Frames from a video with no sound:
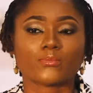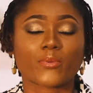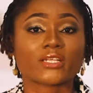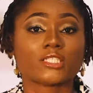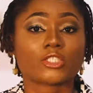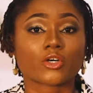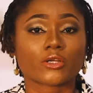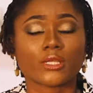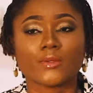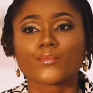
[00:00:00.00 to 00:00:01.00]
break the
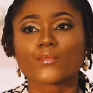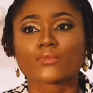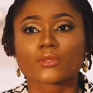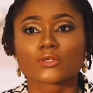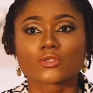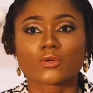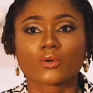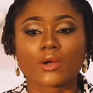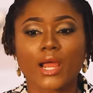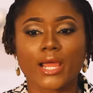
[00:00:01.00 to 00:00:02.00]
journey.
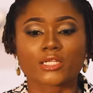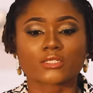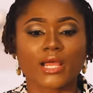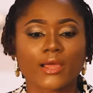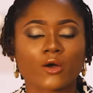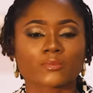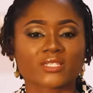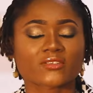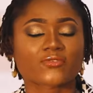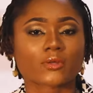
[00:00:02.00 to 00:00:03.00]
So I
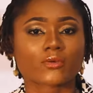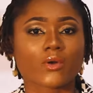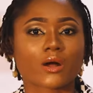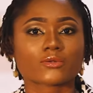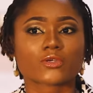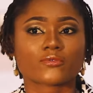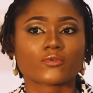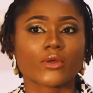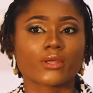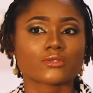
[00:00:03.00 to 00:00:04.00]
opted for the route of
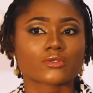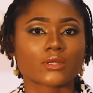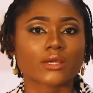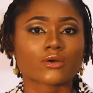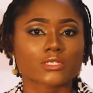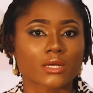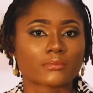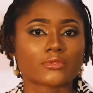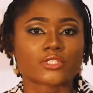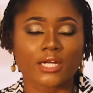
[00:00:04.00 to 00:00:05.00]
going to Lagos,
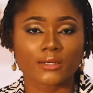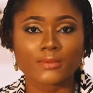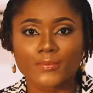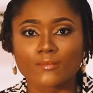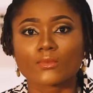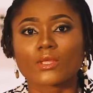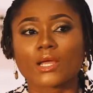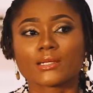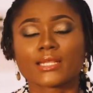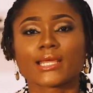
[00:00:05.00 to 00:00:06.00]
Abuja,
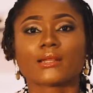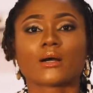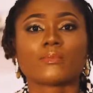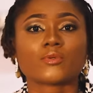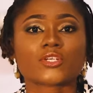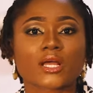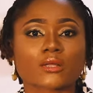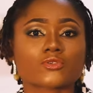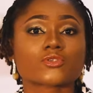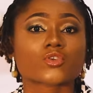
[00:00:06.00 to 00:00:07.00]
and then Abuja to